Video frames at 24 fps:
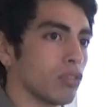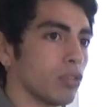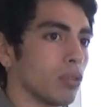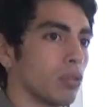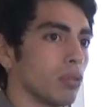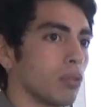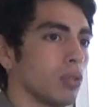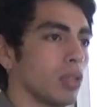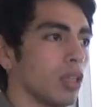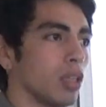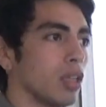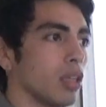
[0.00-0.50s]

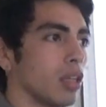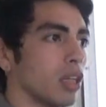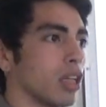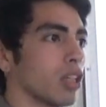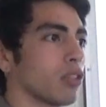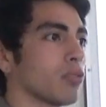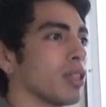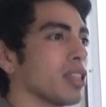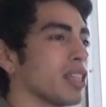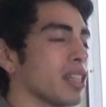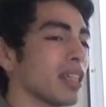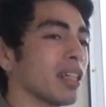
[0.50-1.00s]
So in
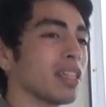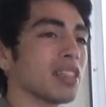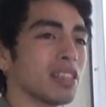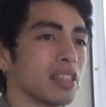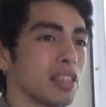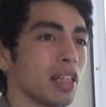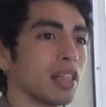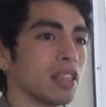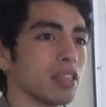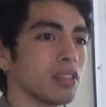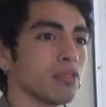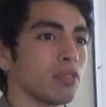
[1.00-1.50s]
critical
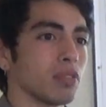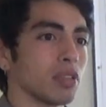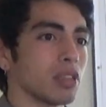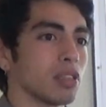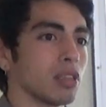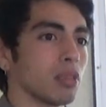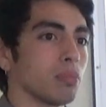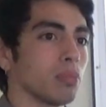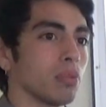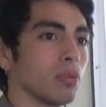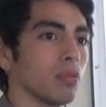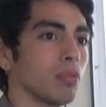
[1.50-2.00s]
studies, for
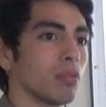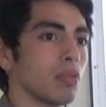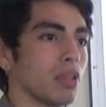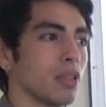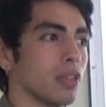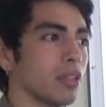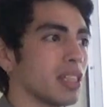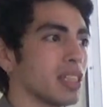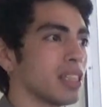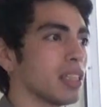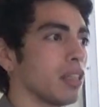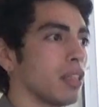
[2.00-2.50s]
example,
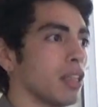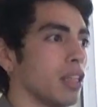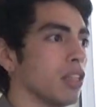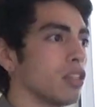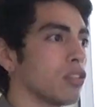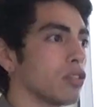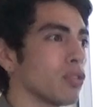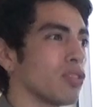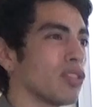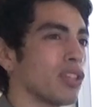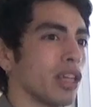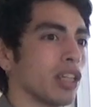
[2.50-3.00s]
there is a need
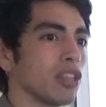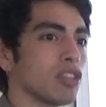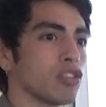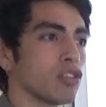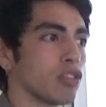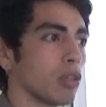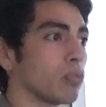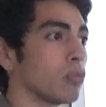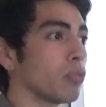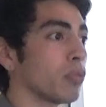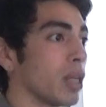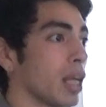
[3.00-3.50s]
to change
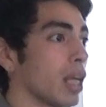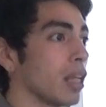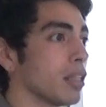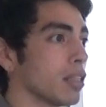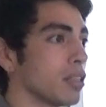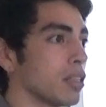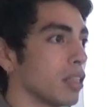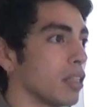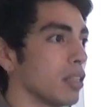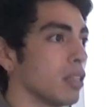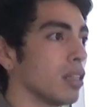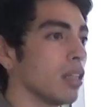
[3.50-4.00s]
some
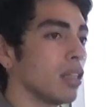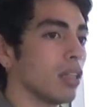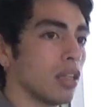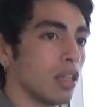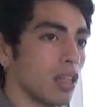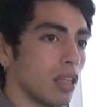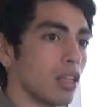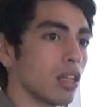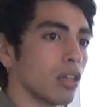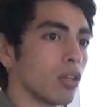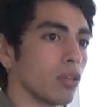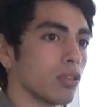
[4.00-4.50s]
reality
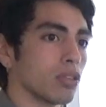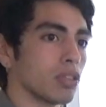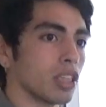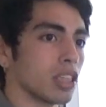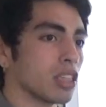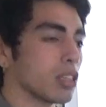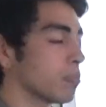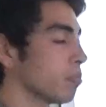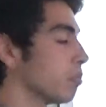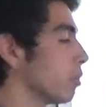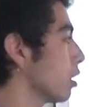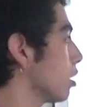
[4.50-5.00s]
in the
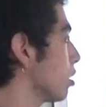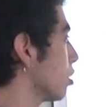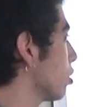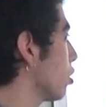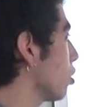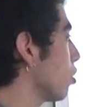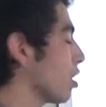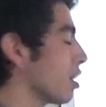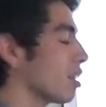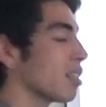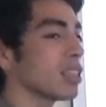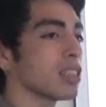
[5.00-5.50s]
context, but
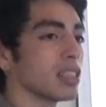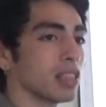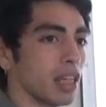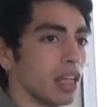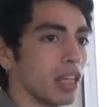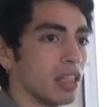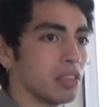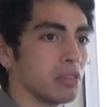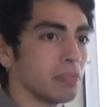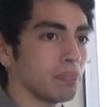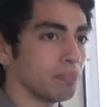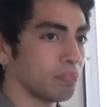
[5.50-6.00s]
not in this
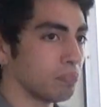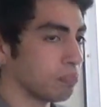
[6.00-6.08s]
case.